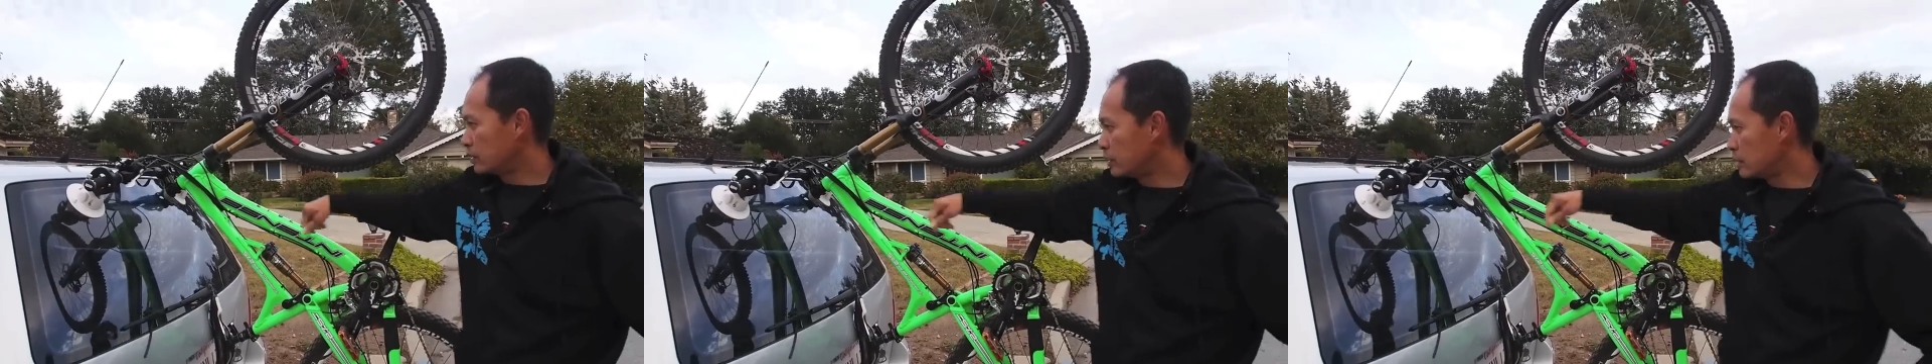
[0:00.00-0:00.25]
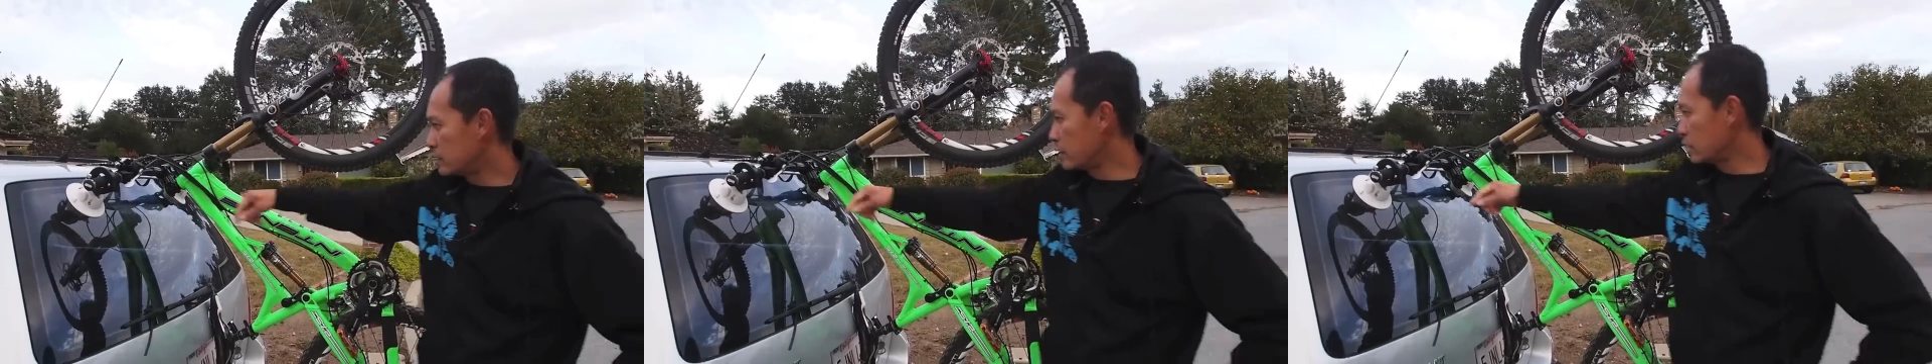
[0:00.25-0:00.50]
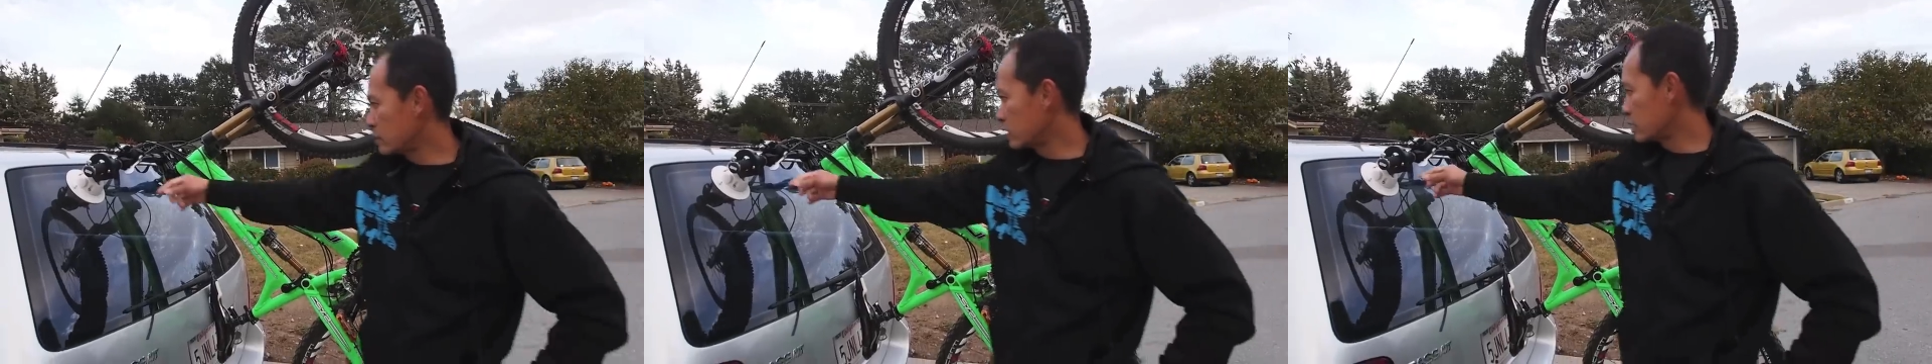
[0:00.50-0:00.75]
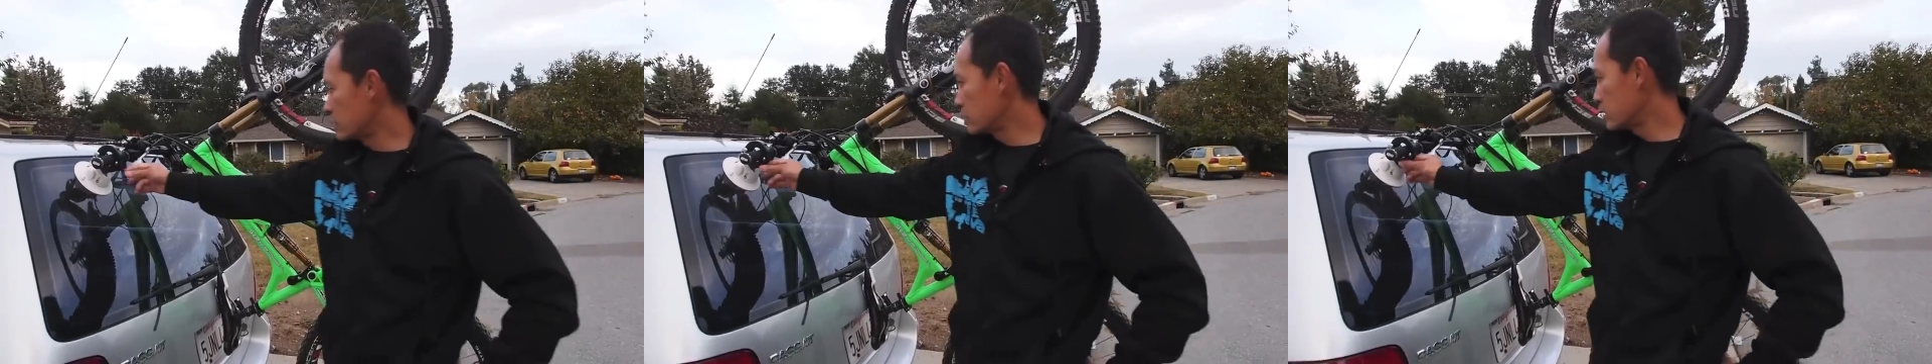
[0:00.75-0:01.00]
these things
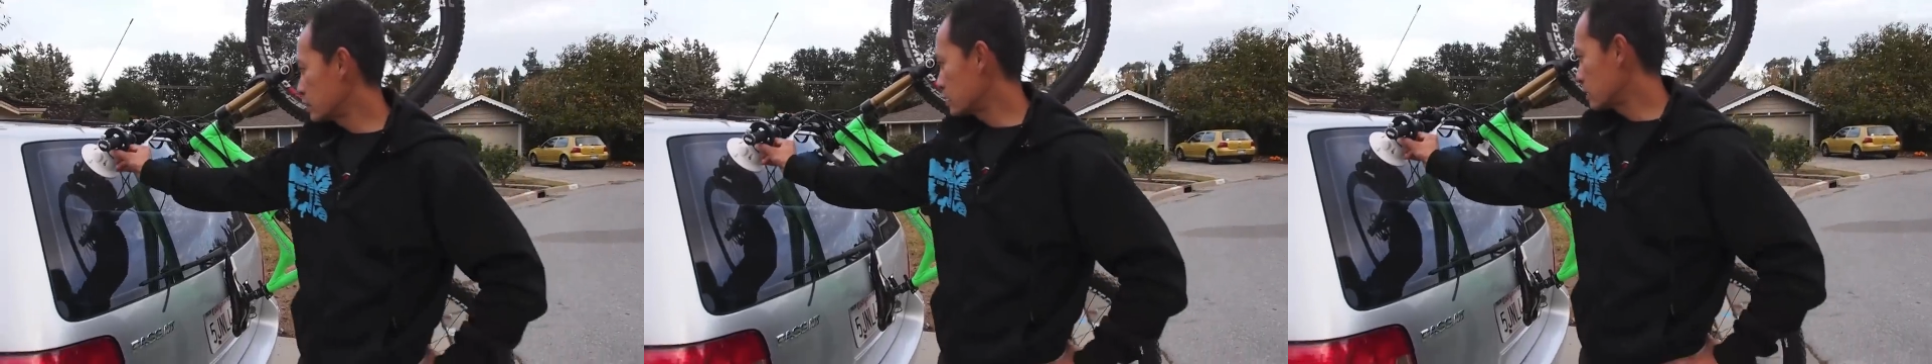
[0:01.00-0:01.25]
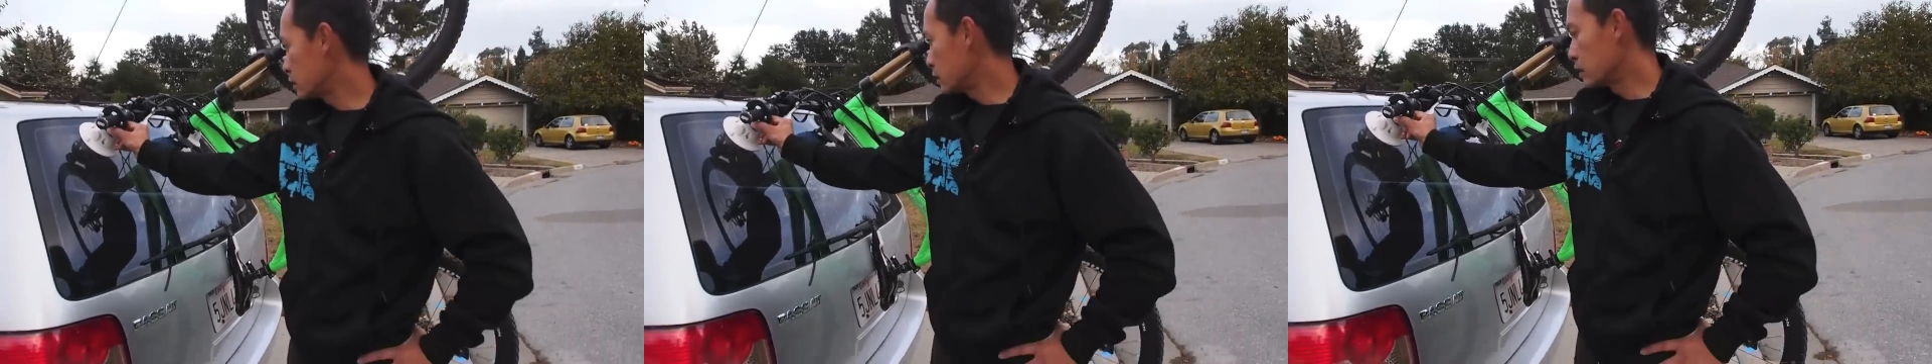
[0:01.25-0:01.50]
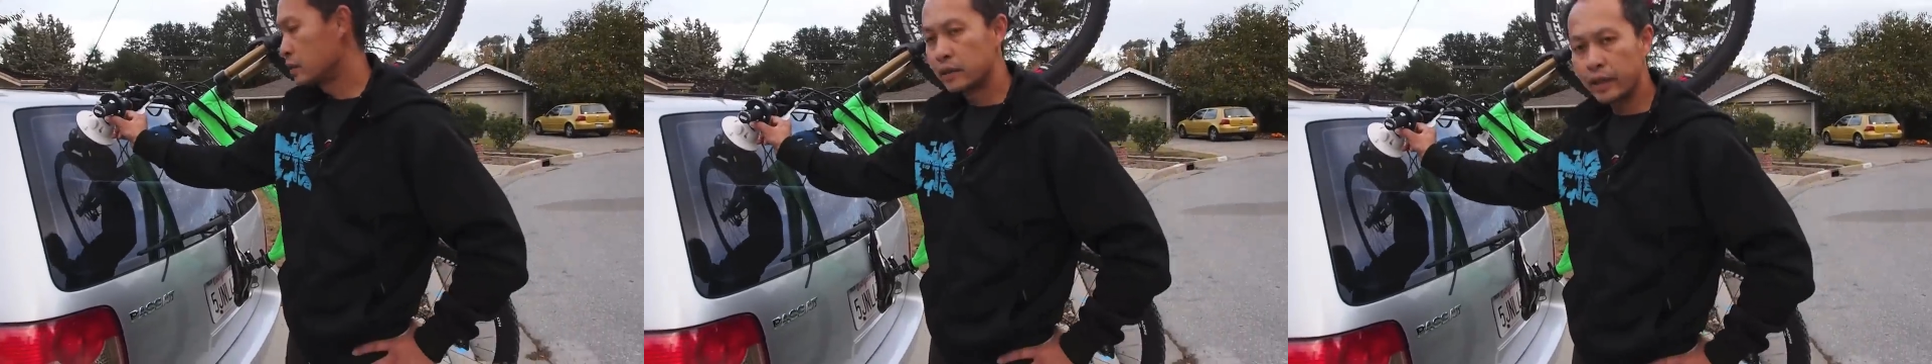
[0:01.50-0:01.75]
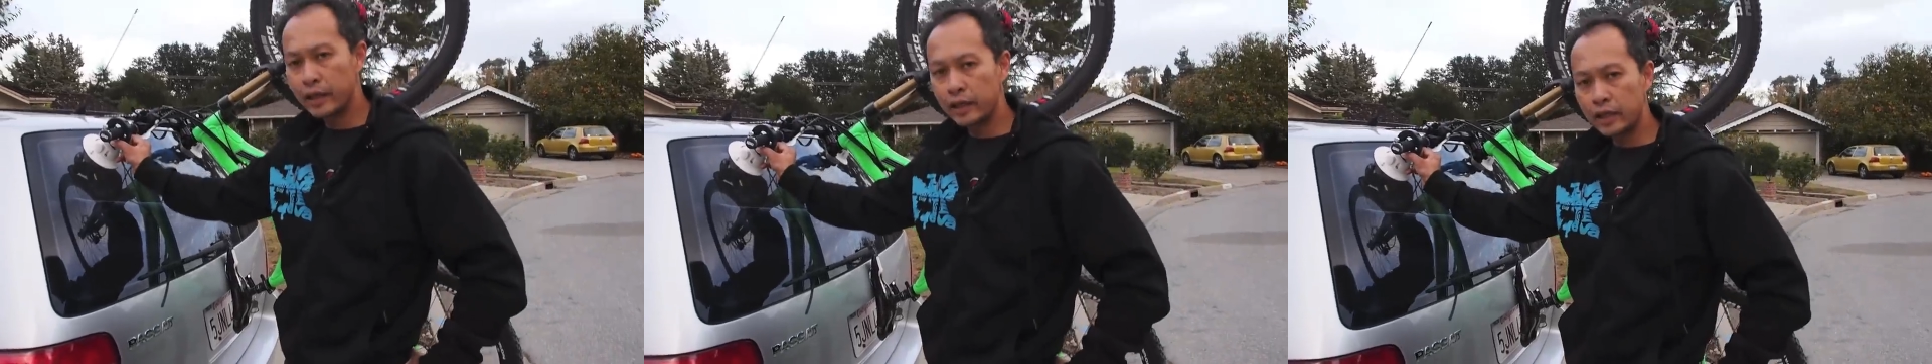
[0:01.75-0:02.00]
are just
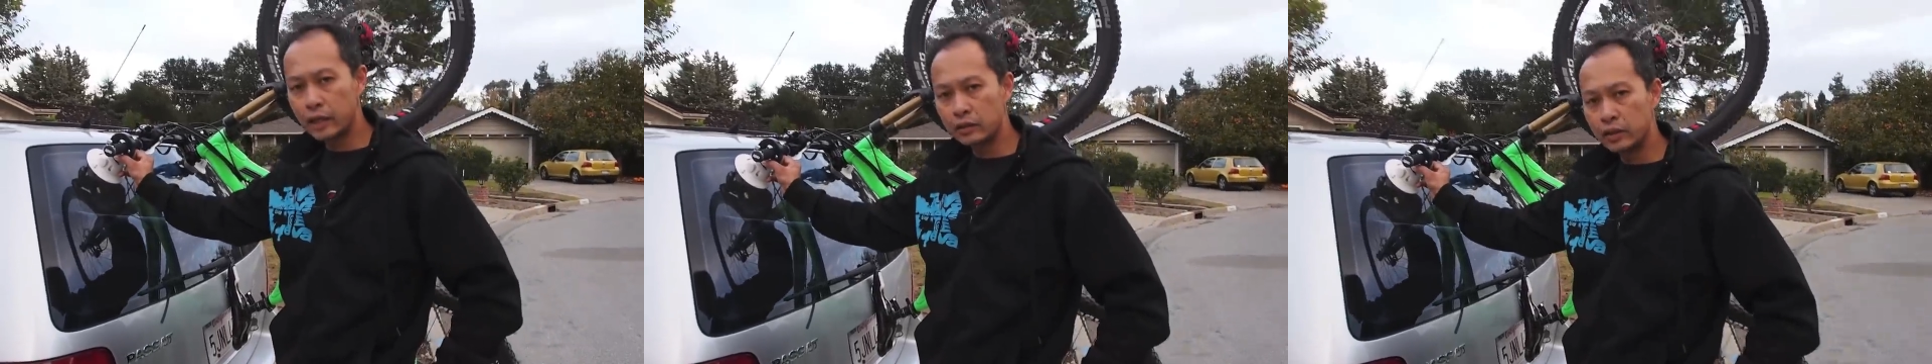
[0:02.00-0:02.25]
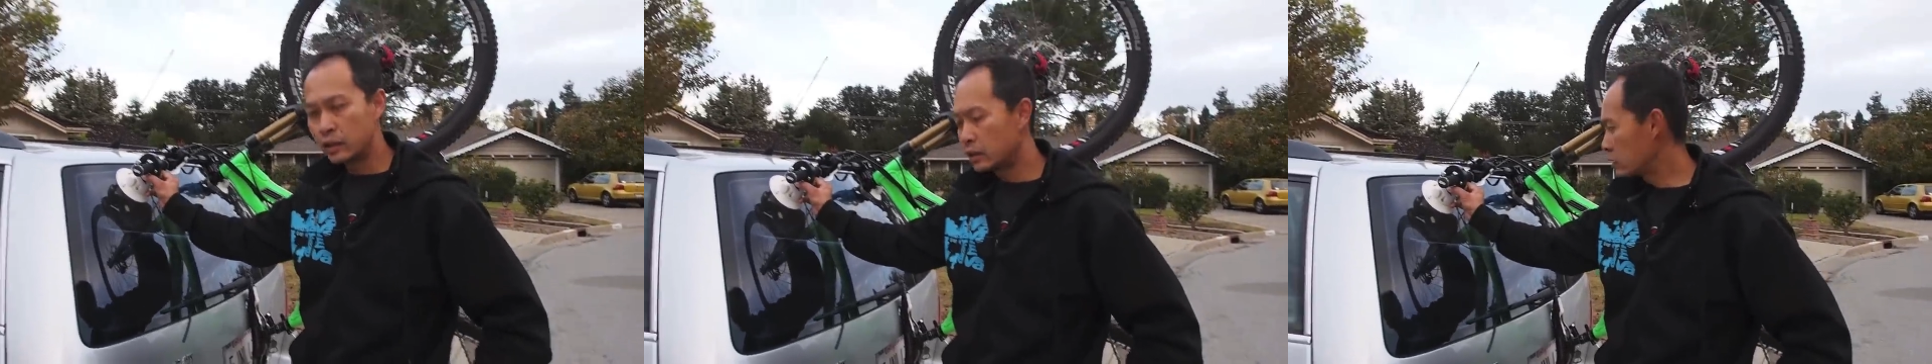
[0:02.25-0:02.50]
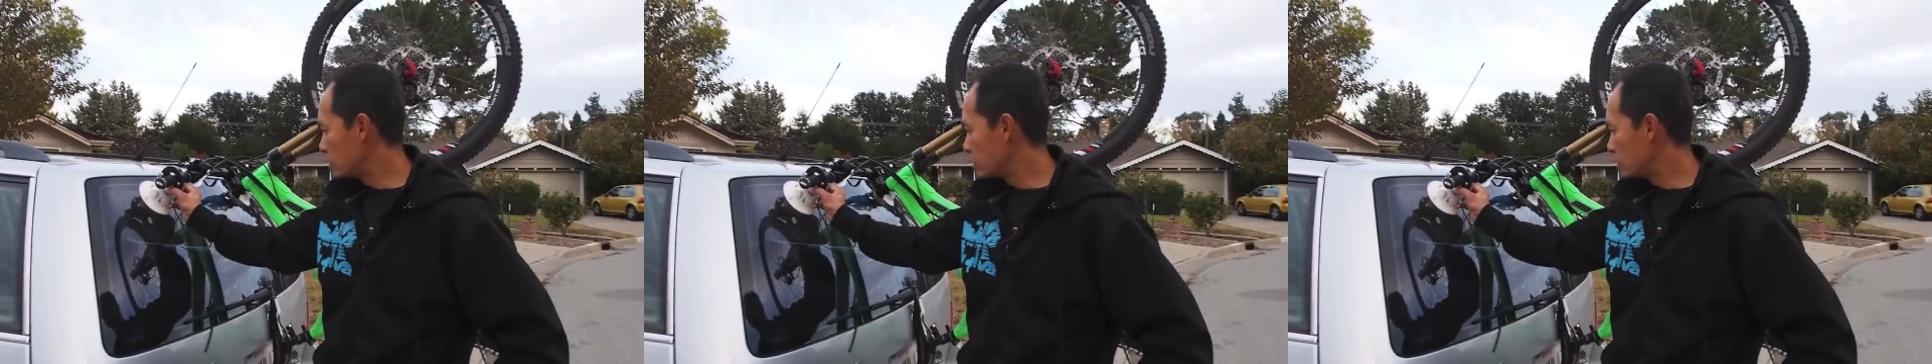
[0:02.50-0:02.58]
hanging out there